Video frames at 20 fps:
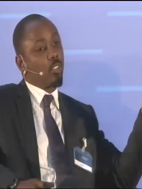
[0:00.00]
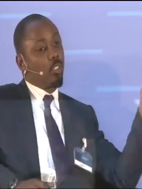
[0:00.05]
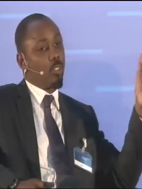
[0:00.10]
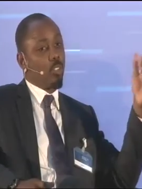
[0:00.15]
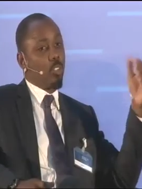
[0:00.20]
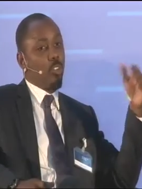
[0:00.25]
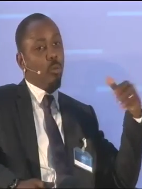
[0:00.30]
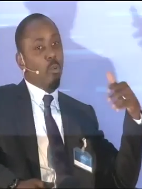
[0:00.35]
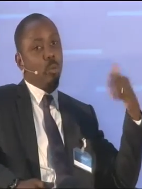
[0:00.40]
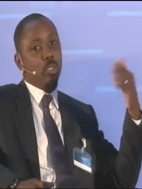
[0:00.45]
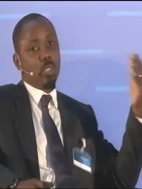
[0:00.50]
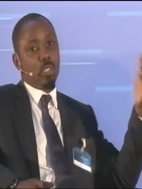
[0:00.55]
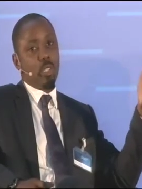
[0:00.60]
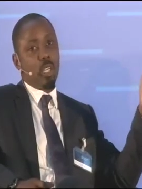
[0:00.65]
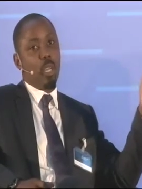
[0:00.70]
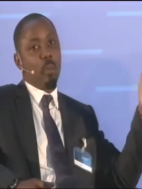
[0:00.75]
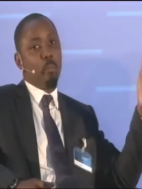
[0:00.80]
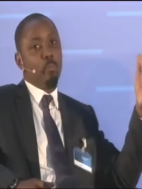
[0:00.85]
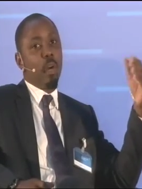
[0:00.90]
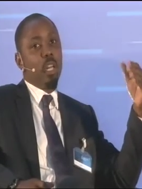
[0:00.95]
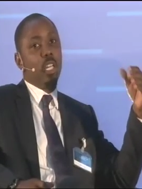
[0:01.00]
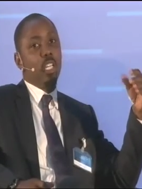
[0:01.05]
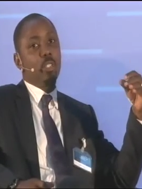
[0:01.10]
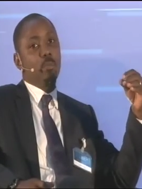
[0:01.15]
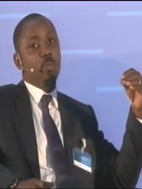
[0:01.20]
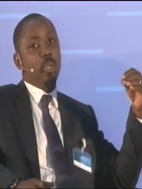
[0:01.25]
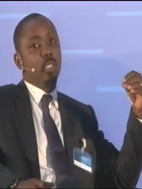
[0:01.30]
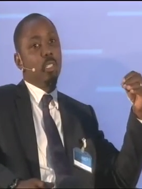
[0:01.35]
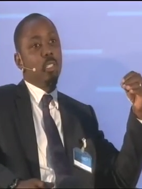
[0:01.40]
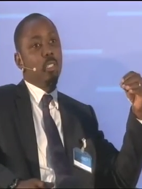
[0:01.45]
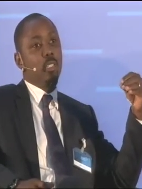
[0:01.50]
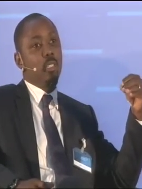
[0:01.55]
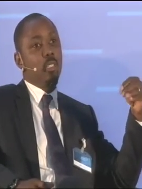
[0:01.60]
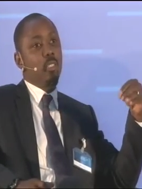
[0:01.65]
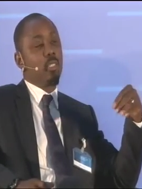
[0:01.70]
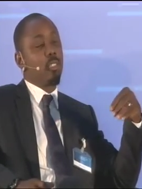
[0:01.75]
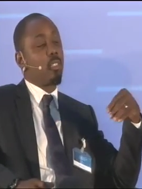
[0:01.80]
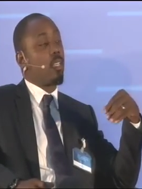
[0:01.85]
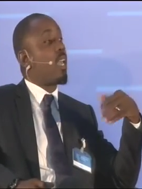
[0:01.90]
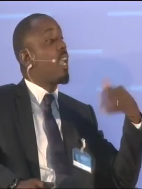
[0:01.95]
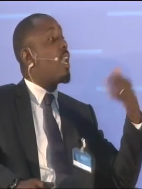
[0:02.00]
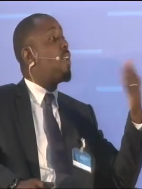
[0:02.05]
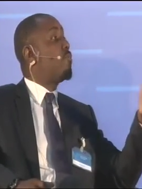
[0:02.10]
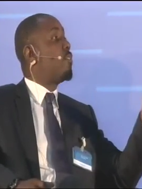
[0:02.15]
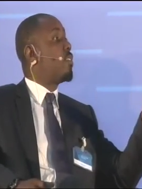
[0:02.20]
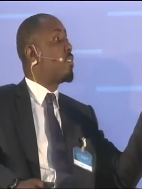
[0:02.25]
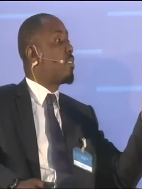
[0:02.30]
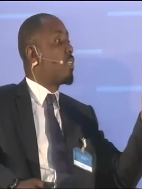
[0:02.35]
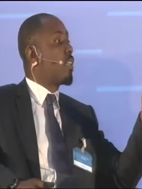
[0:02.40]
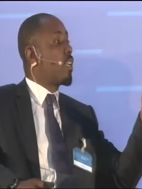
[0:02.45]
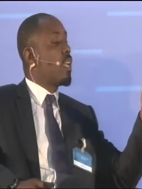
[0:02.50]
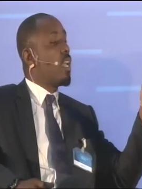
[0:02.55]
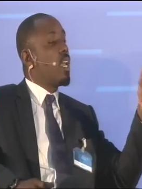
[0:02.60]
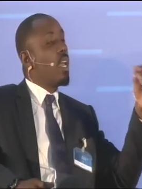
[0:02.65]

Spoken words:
you can almost say management is everything.